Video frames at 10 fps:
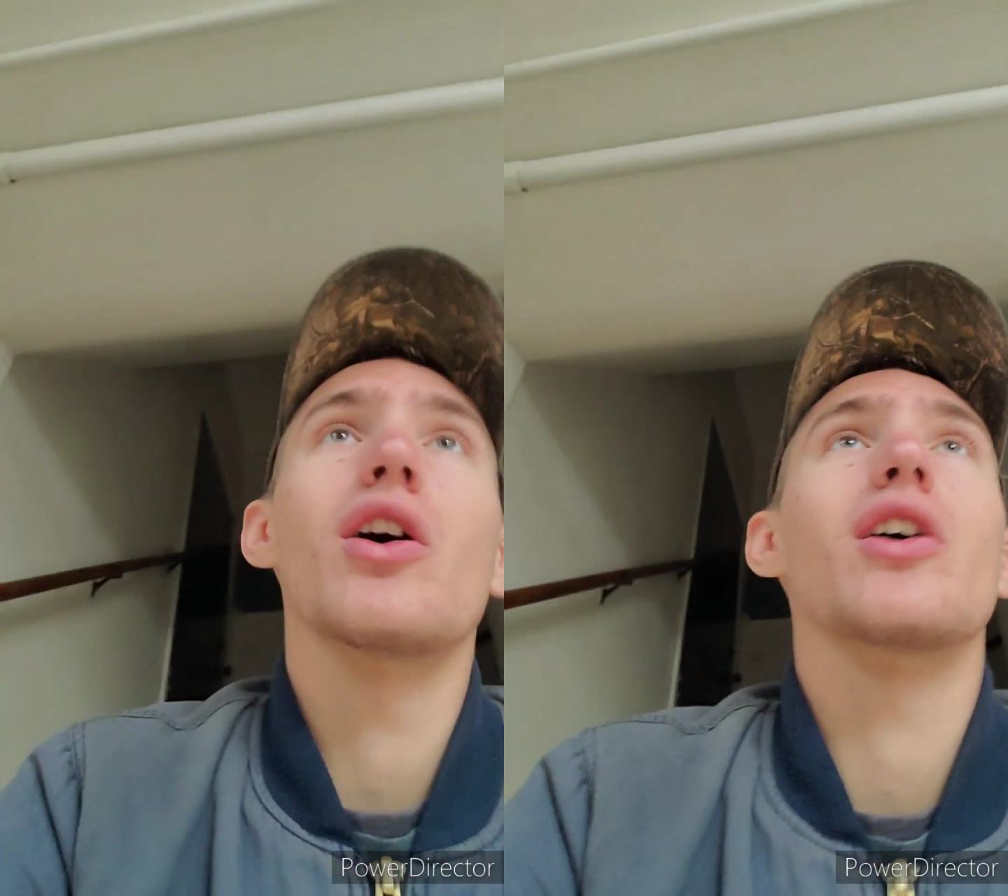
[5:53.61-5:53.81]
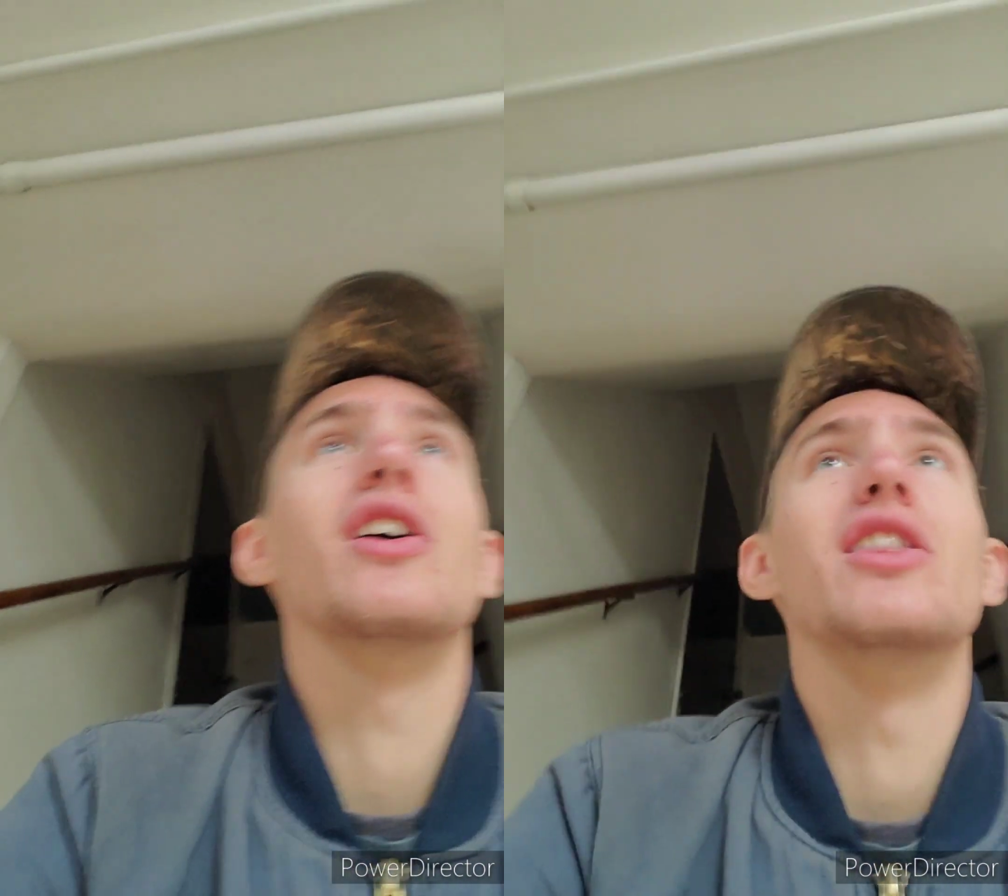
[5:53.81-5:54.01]

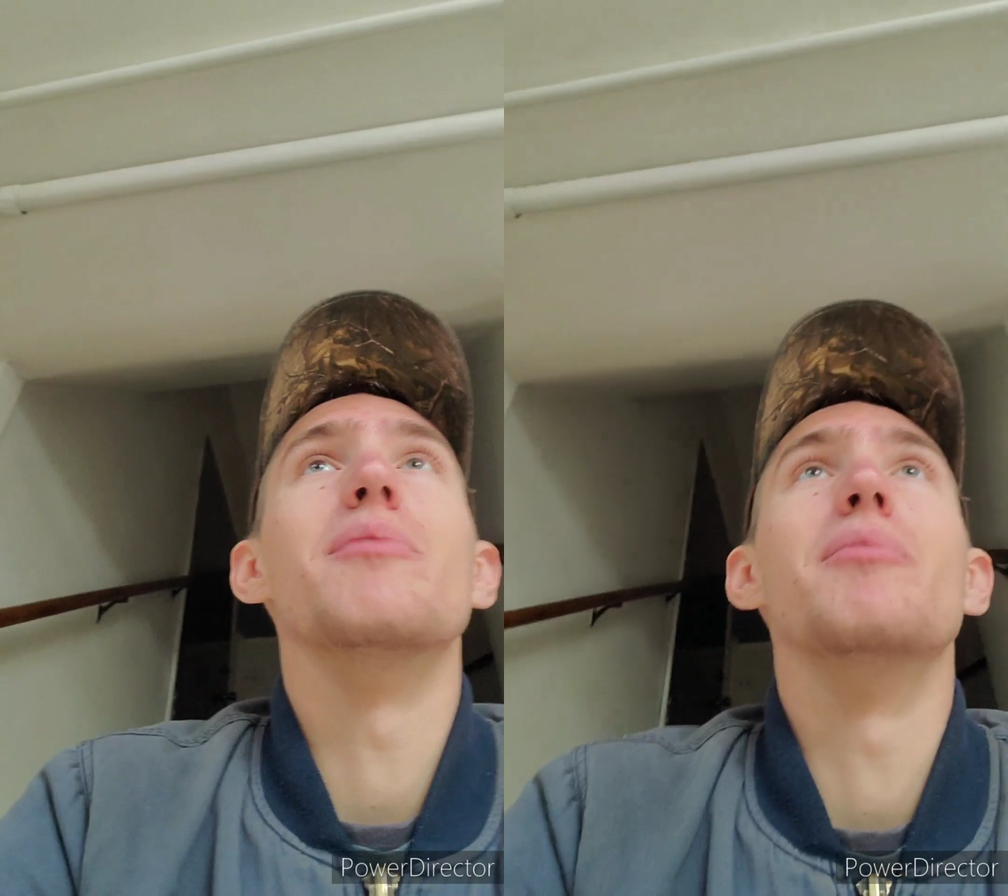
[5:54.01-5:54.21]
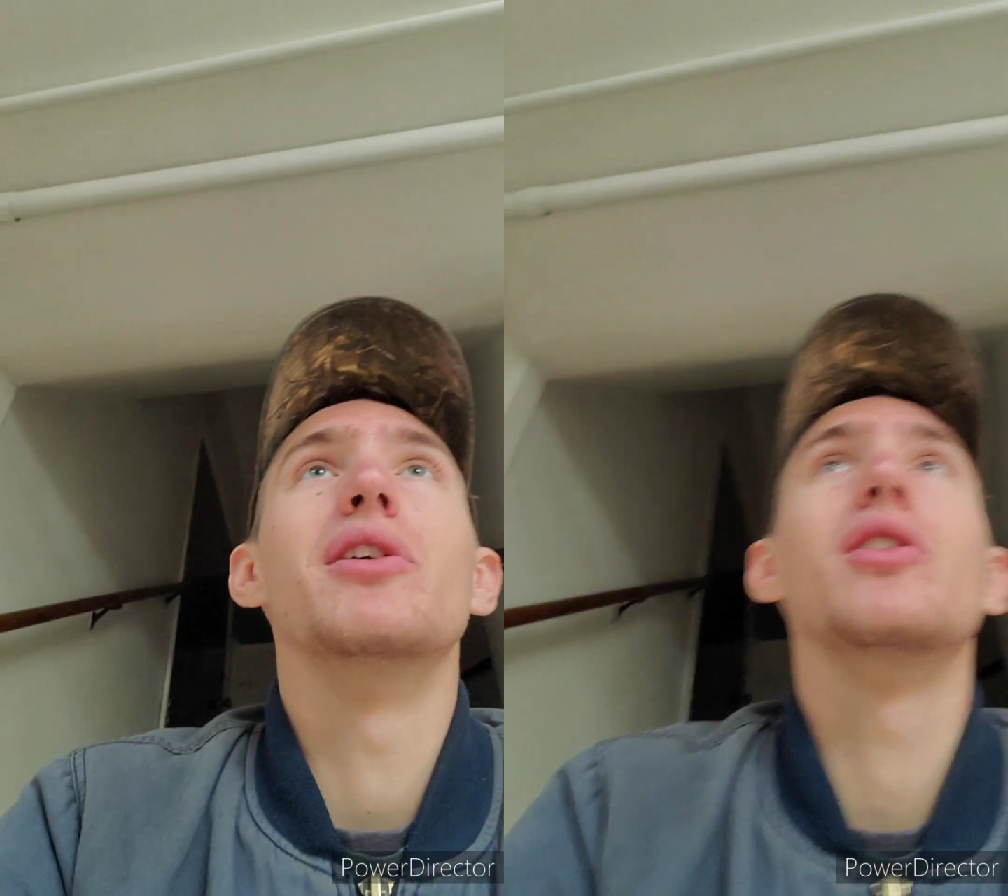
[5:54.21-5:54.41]
are in
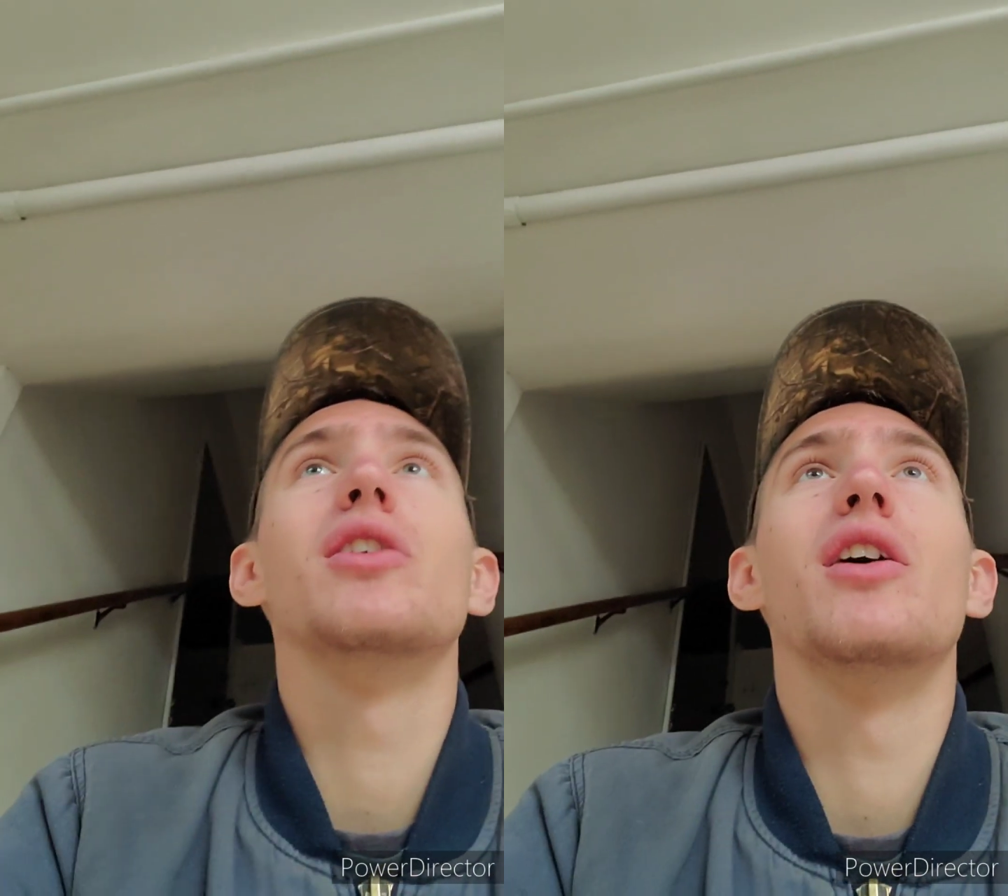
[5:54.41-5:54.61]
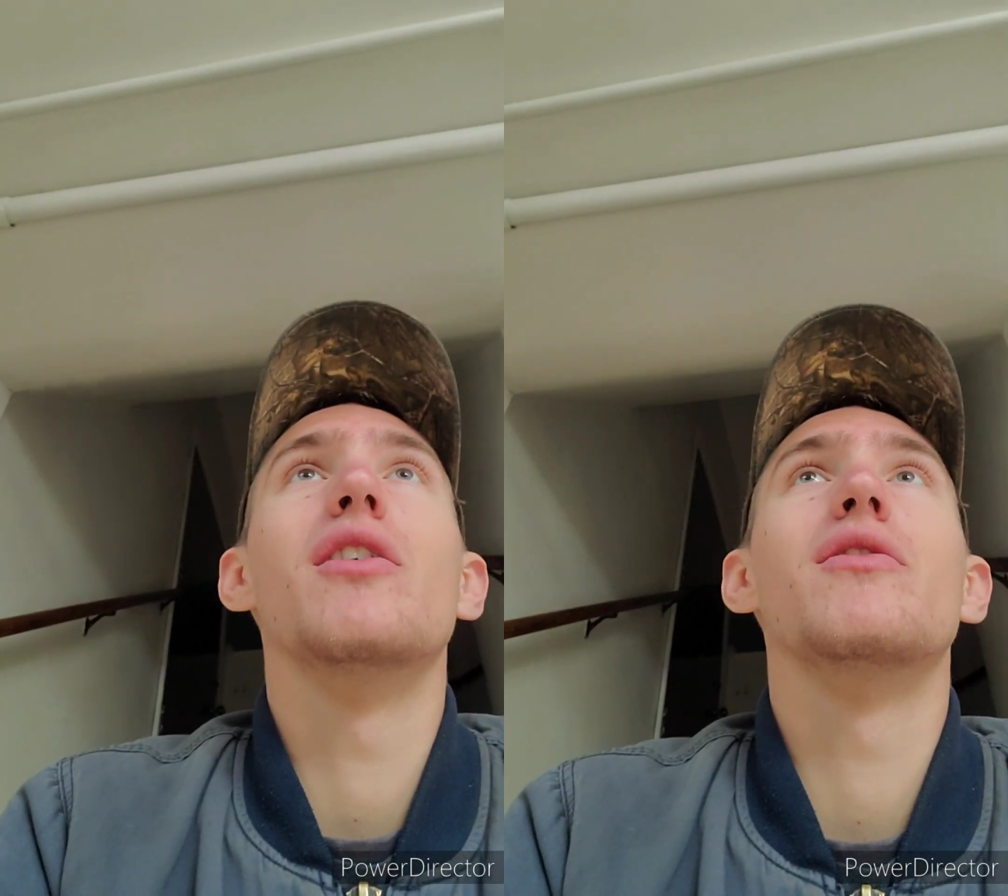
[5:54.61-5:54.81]
the
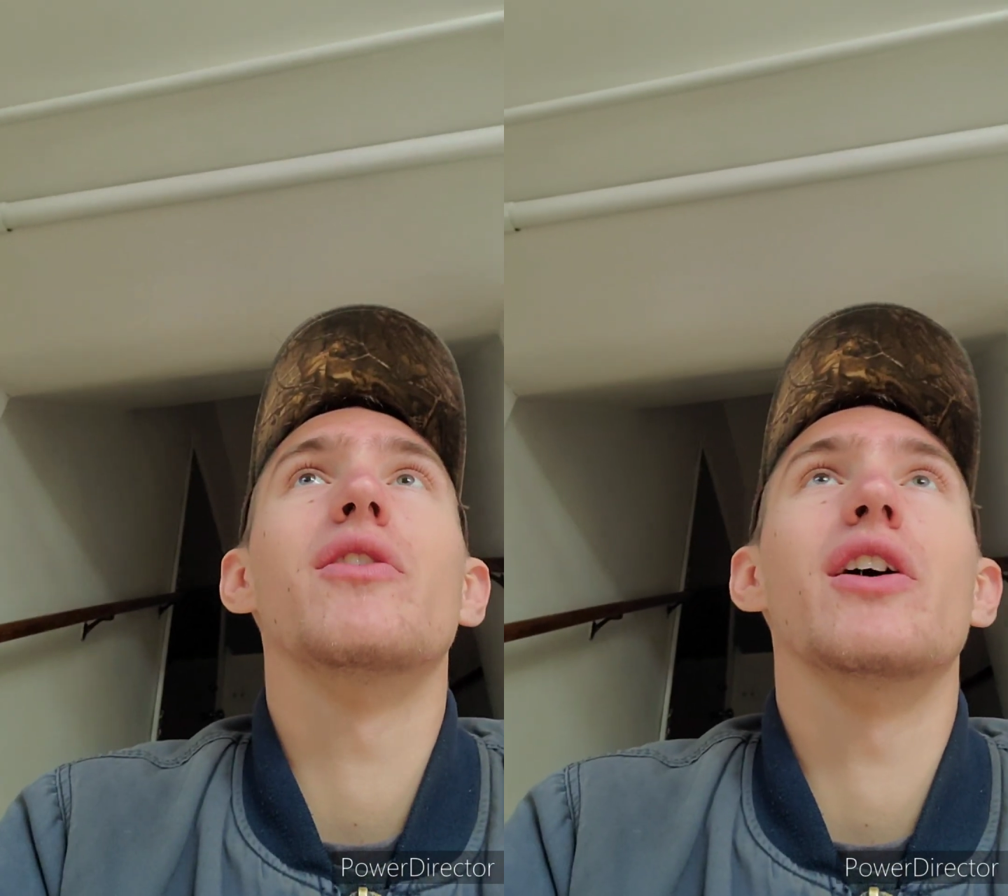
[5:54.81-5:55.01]
middle of,